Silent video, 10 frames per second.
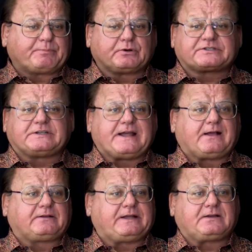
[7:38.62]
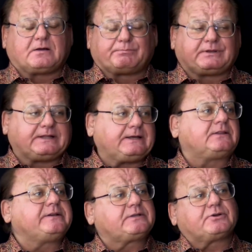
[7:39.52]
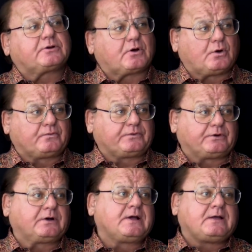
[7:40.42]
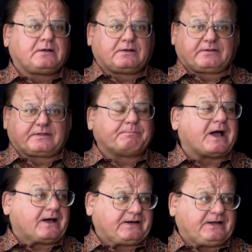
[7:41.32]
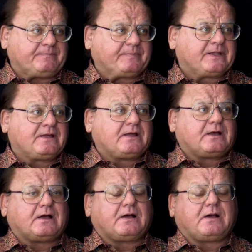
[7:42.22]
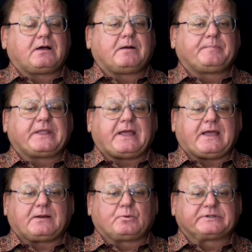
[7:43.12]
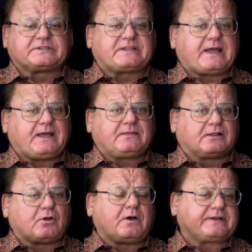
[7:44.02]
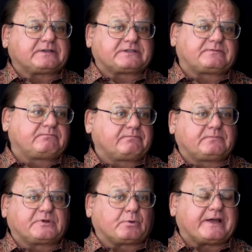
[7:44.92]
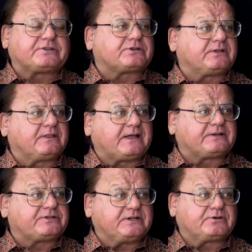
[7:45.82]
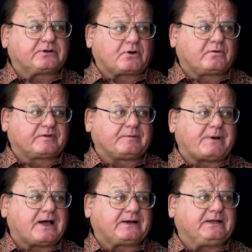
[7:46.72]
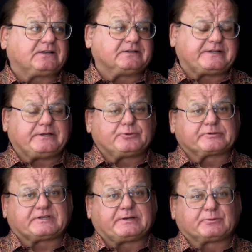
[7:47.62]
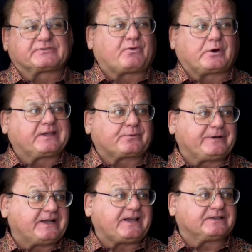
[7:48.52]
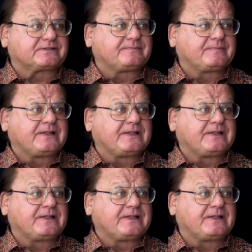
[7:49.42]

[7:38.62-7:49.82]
personality completely took over the body and would stay. The longest duration that she took over the body continuously was 43 days.